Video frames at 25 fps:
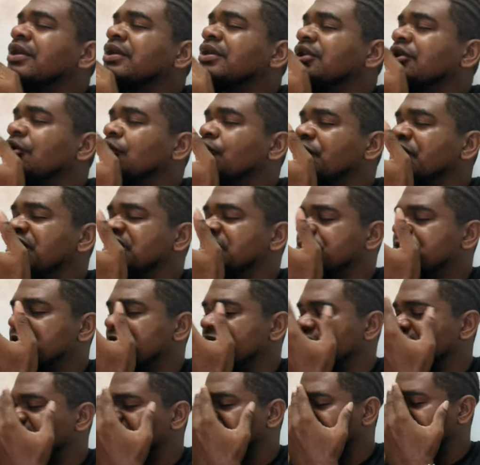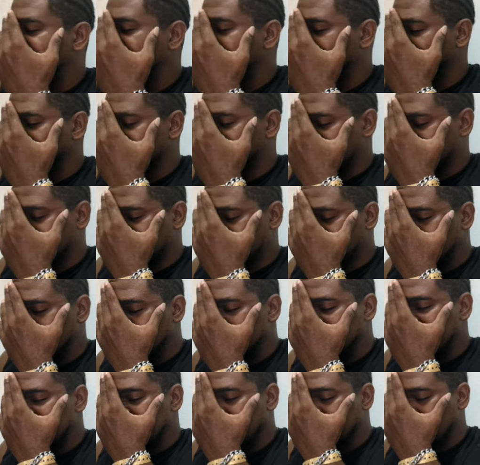wind speeds, it was two
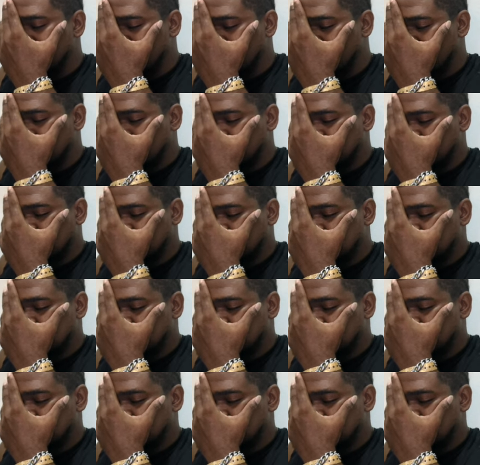below